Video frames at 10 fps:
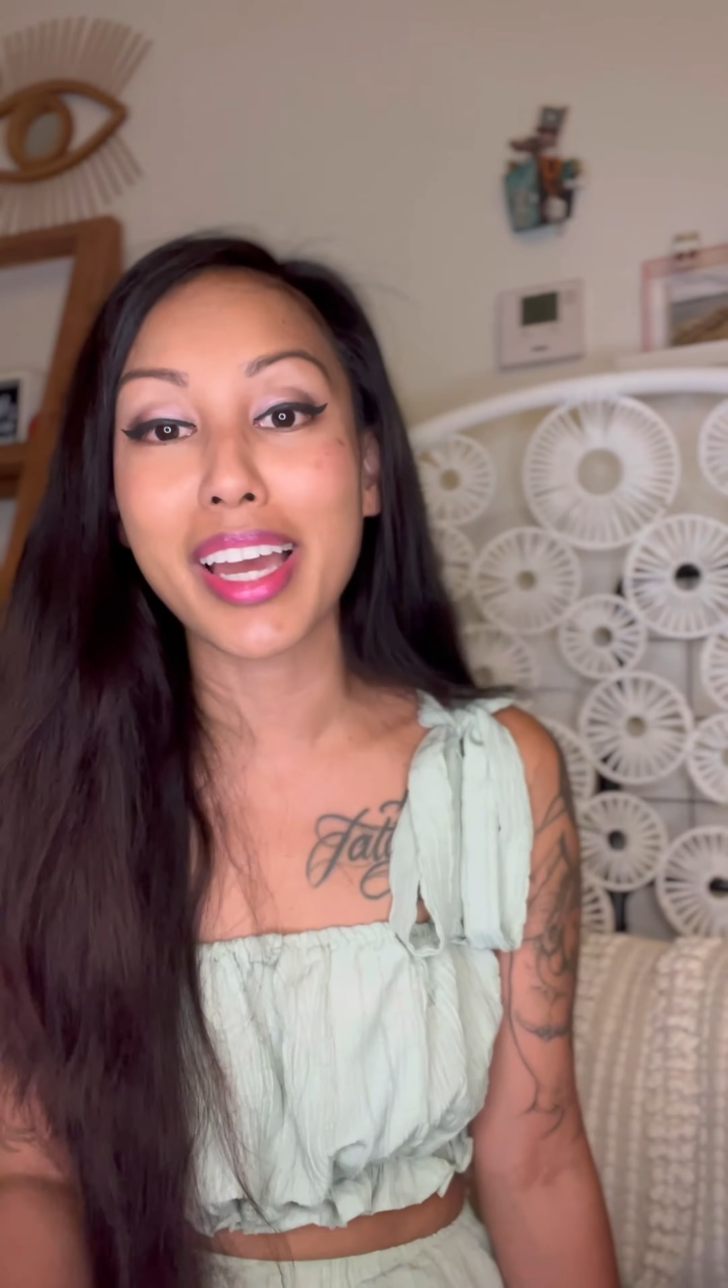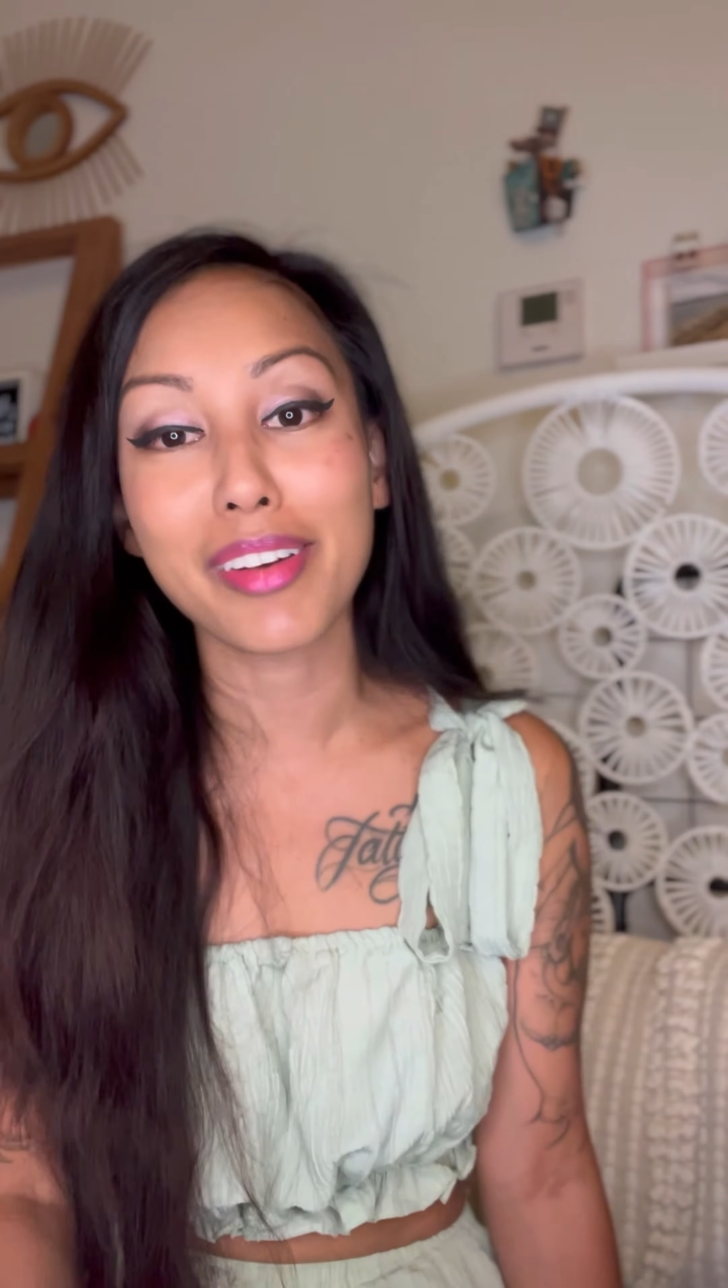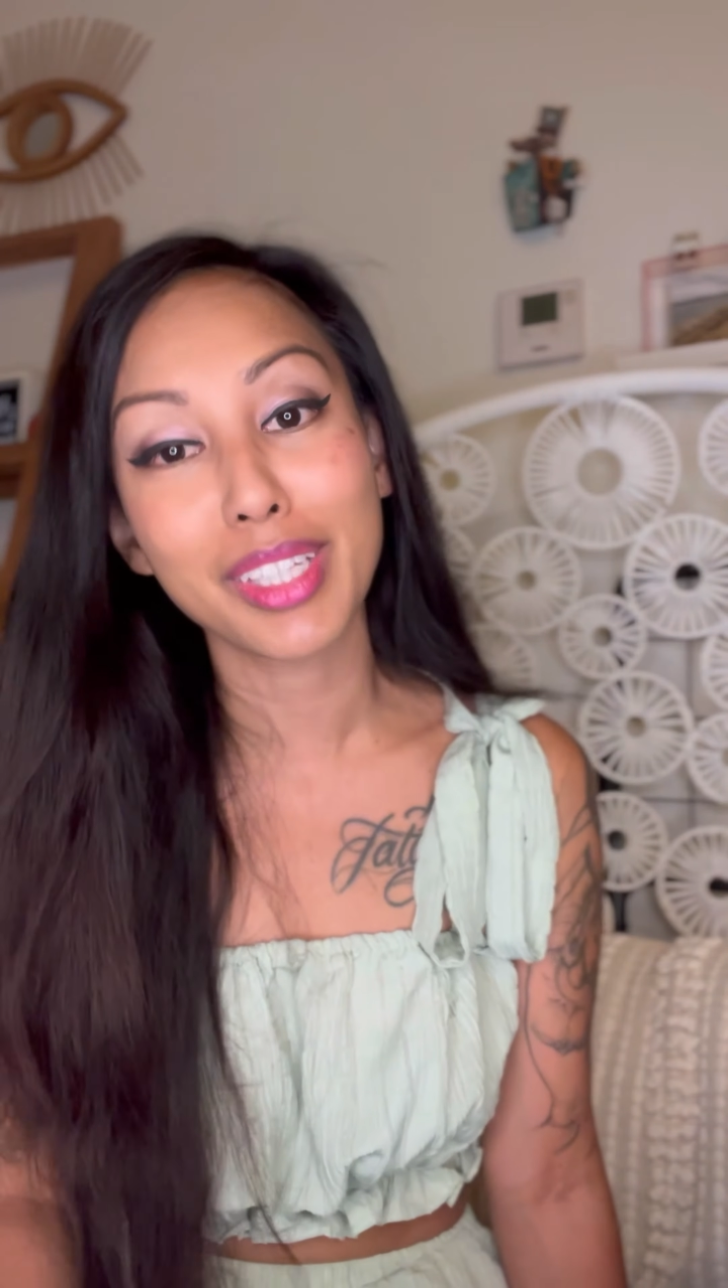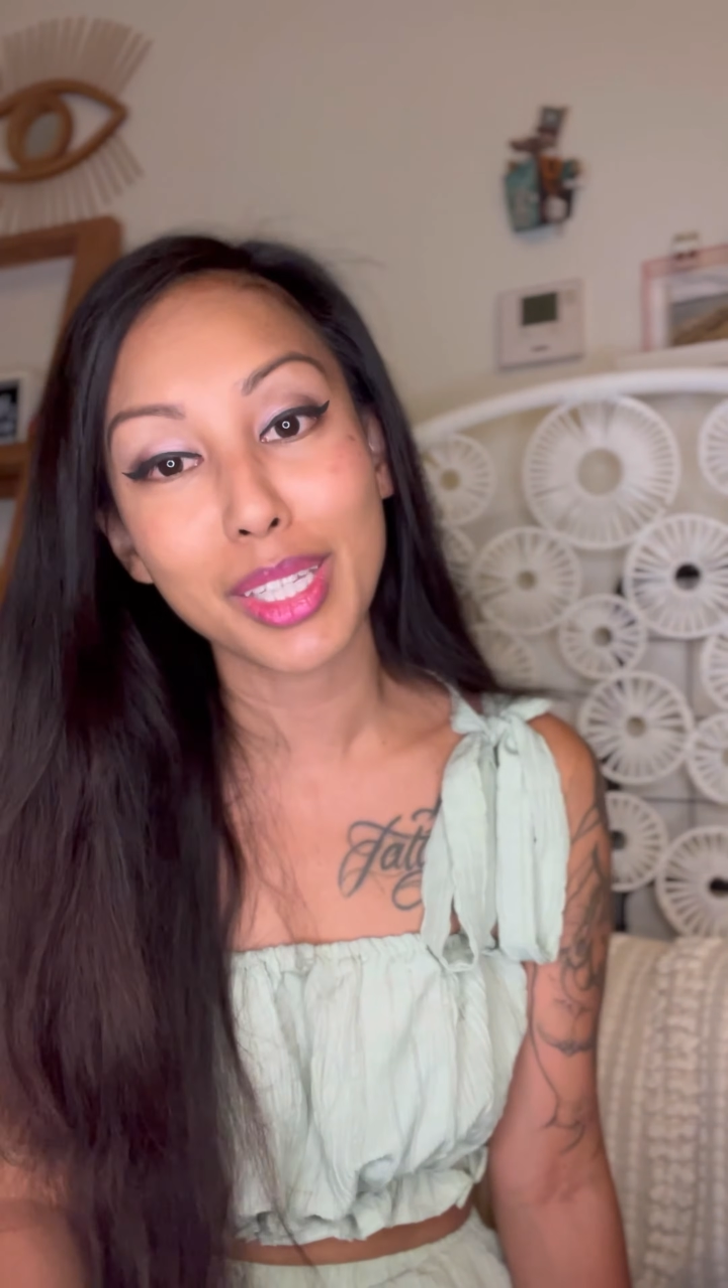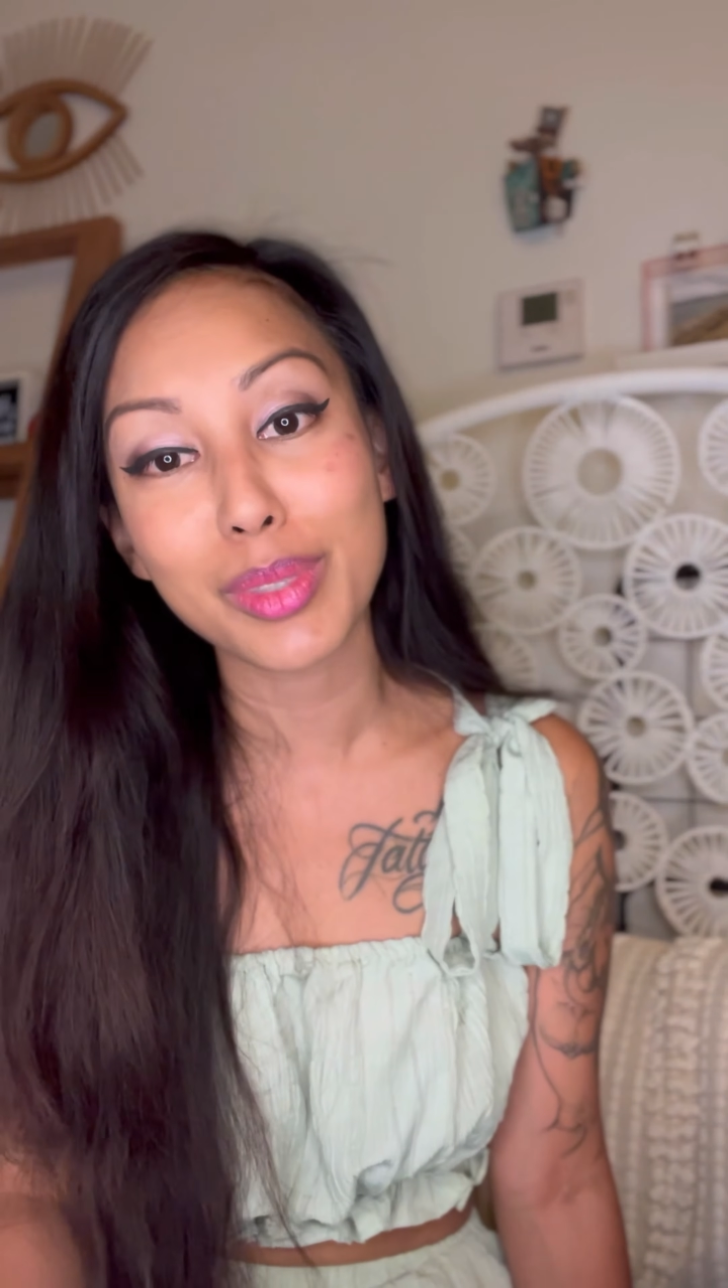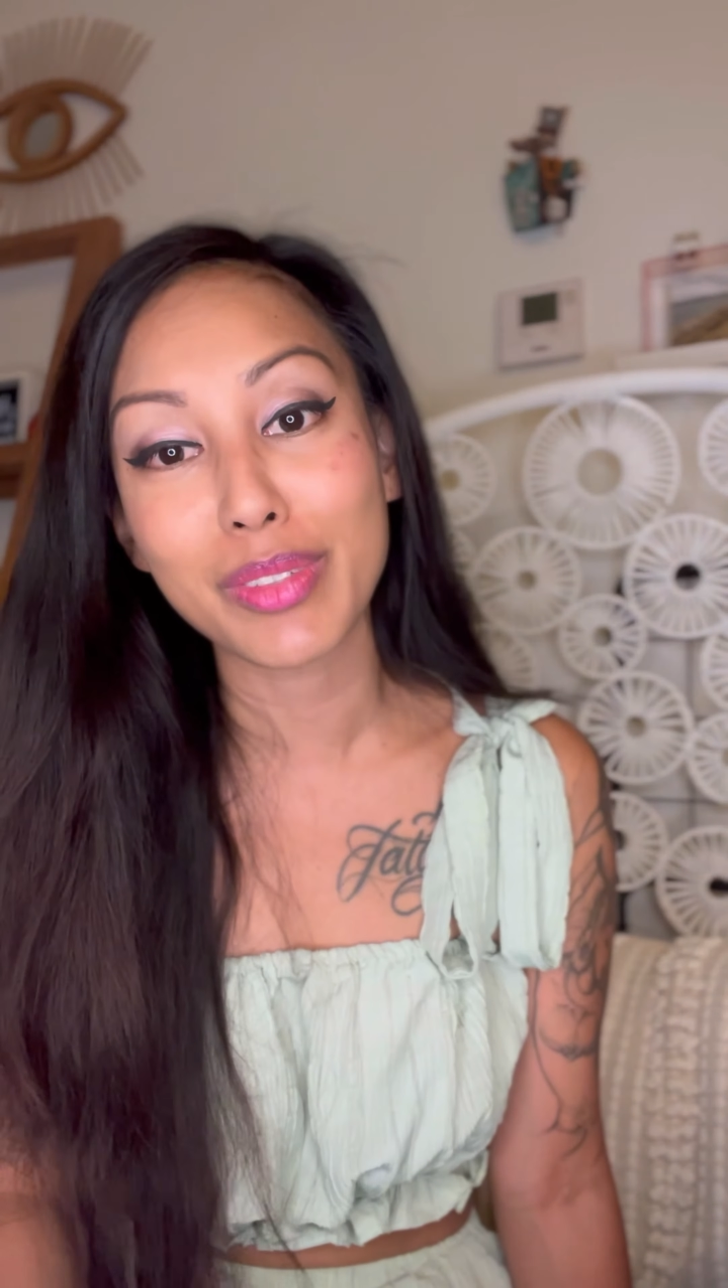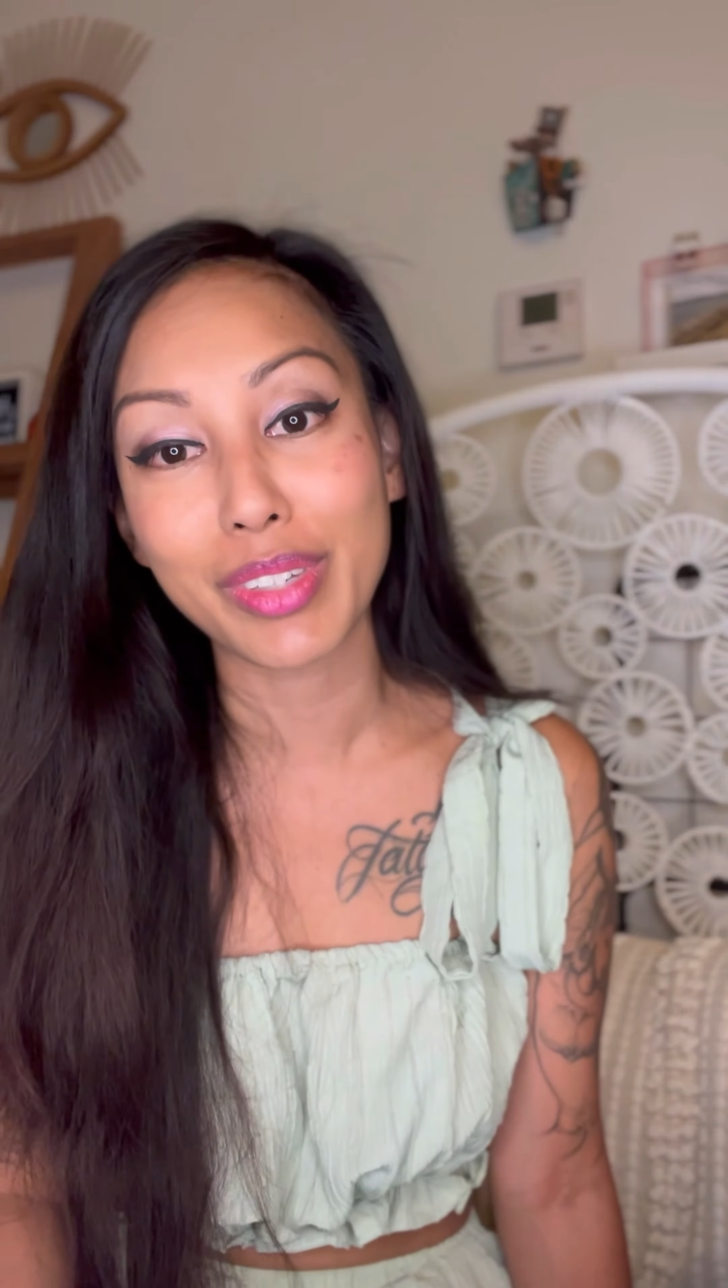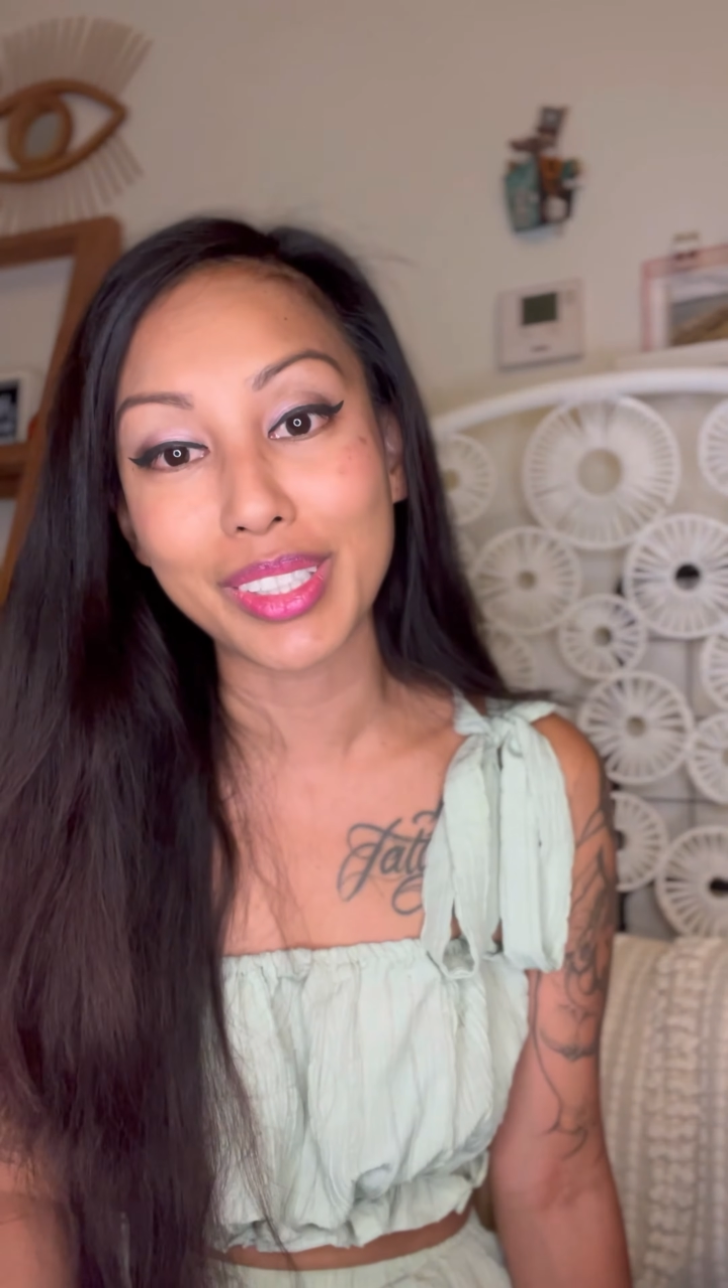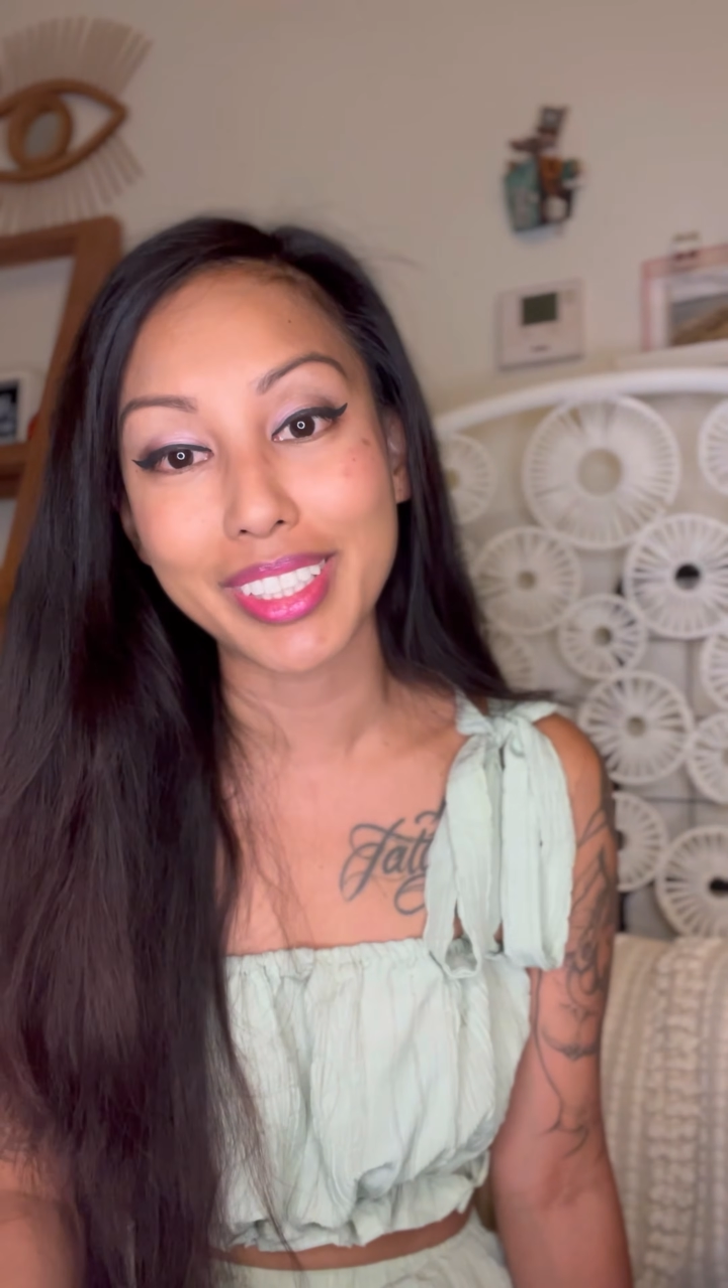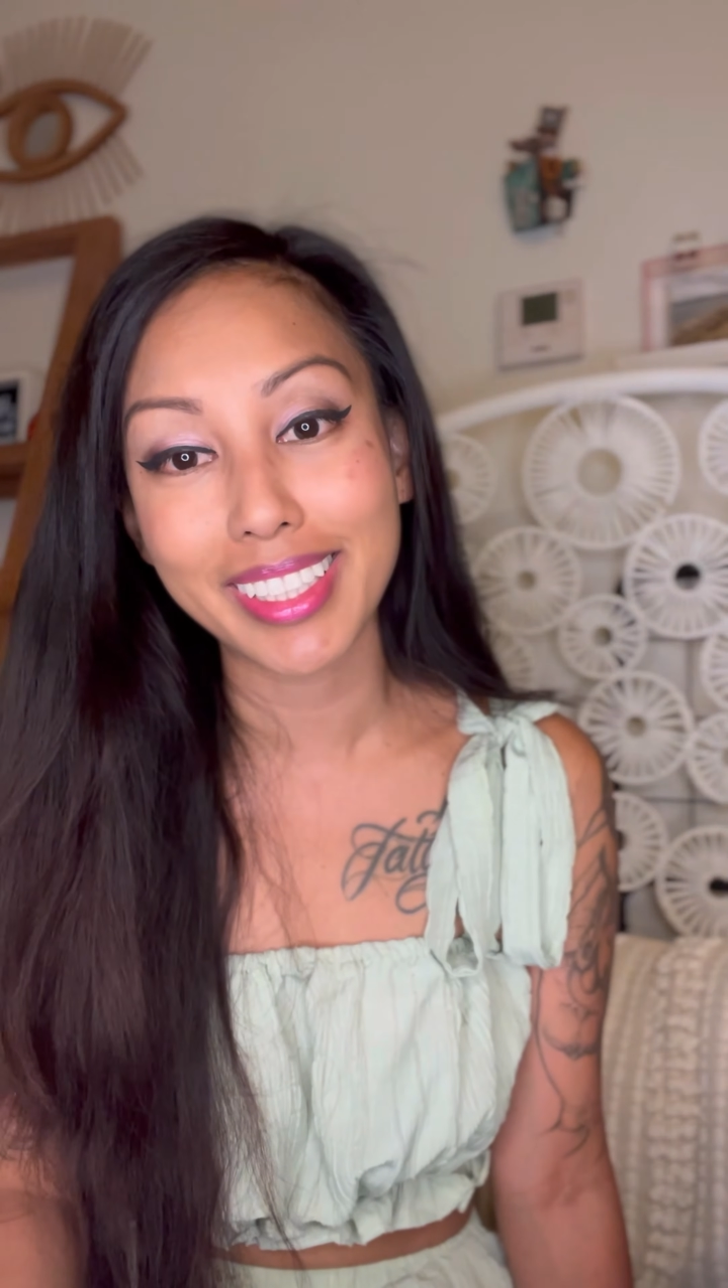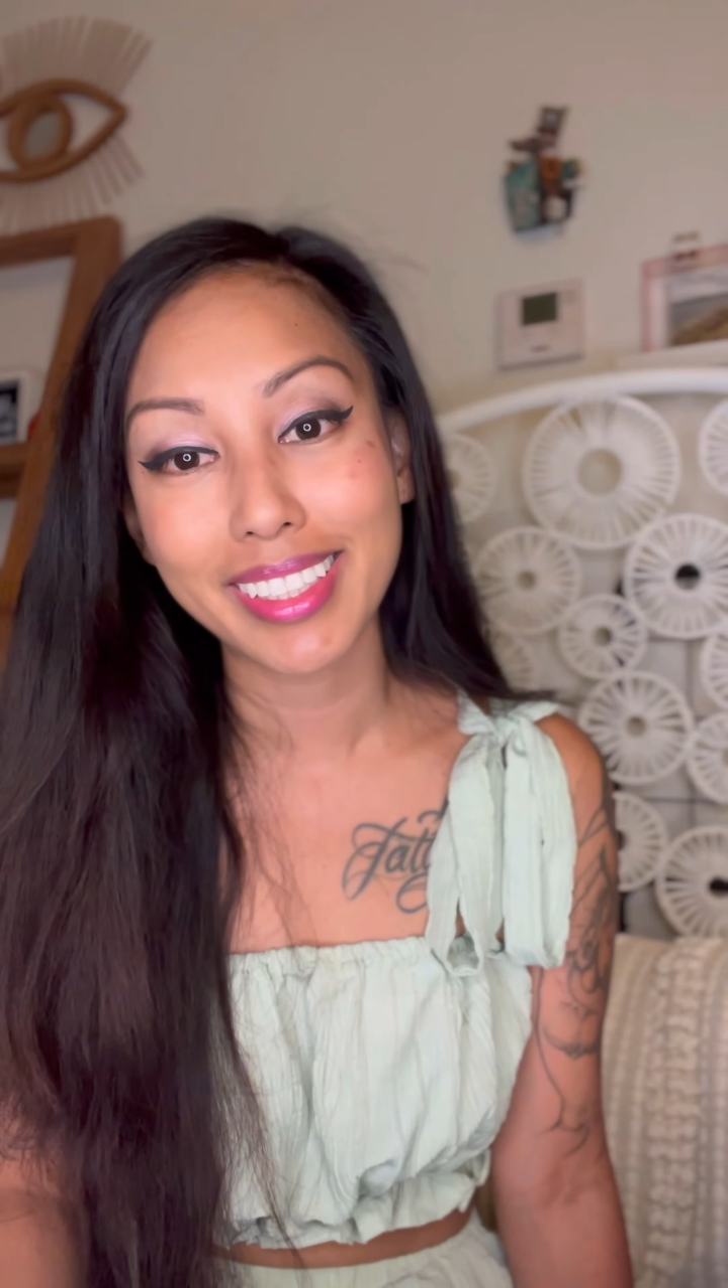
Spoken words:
everything was filled.